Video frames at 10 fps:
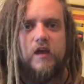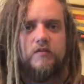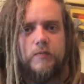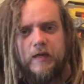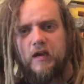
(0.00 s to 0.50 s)

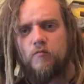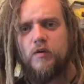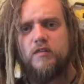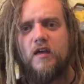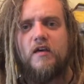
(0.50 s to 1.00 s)
To begin
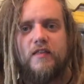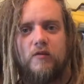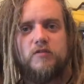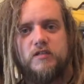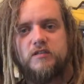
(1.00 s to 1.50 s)
with,
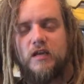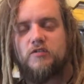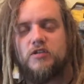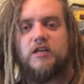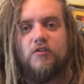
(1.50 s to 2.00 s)
that was
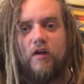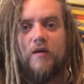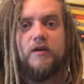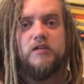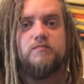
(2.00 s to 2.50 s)
essentially
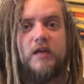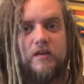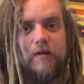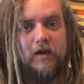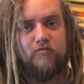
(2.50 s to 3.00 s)
cramming as many
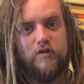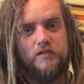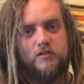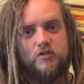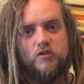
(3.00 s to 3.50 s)

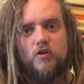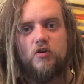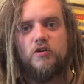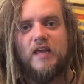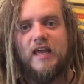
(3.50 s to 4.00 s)
batteries as you
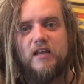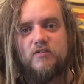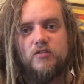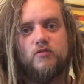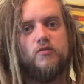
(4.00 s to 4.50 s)
could
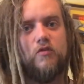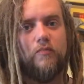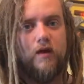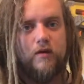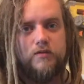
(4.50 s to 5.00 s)
into your
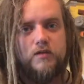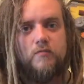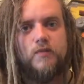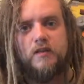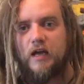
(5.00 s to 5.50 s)
blaster,
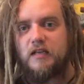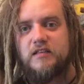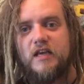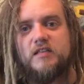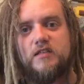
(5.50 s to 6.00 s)
be that
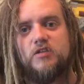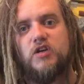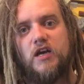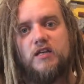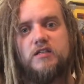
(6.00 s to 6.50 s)
daisy
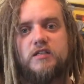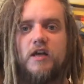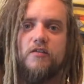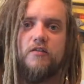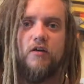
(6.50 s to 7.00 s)
chaining
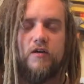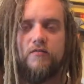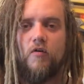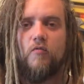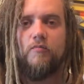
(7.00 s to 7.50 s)
together
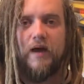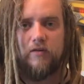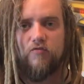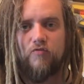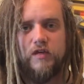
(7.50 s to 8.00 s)
9-volt
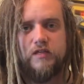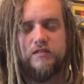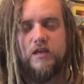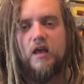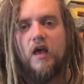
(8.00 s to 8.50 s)
batteries,